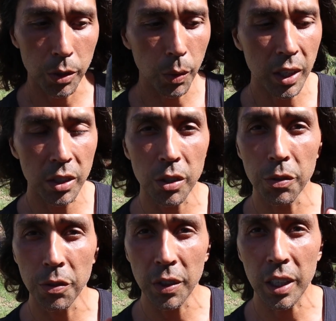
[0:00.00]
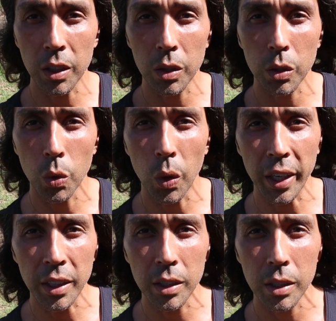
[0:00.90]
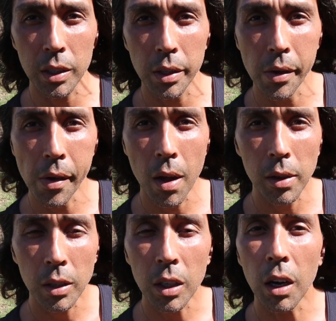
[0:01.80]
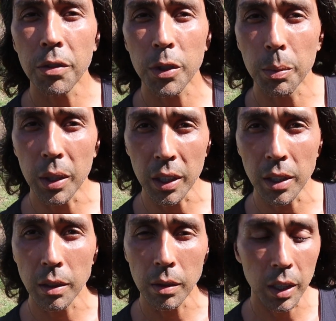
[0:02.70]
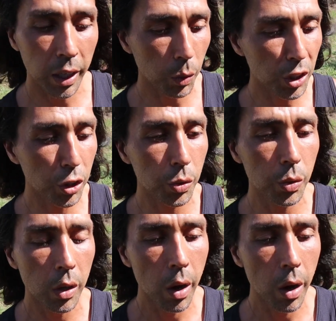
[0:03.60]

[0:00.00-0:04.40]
You want it to fit quite comfortably. Like when you